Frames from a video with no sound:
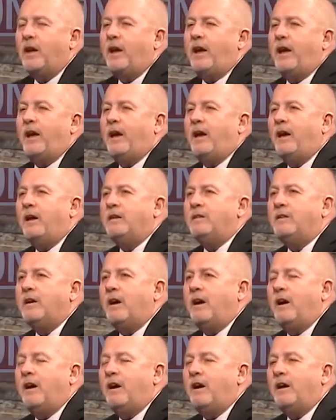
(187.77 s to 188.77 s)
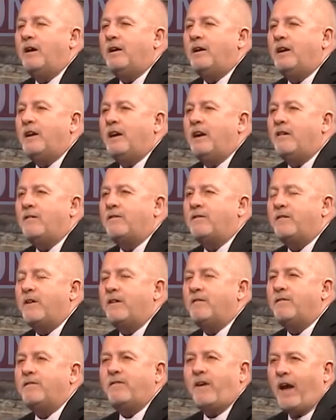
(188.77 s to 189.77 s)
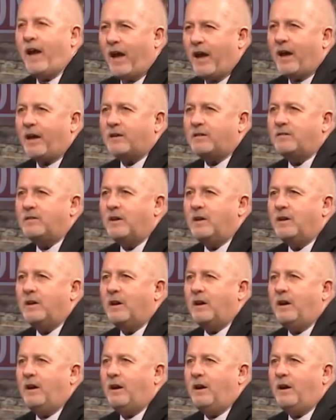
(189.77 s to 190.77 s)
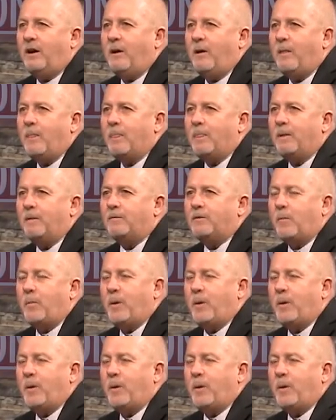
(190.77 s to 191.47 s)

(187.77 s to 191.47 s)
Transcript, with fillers: And uh, if, in fact, uh, the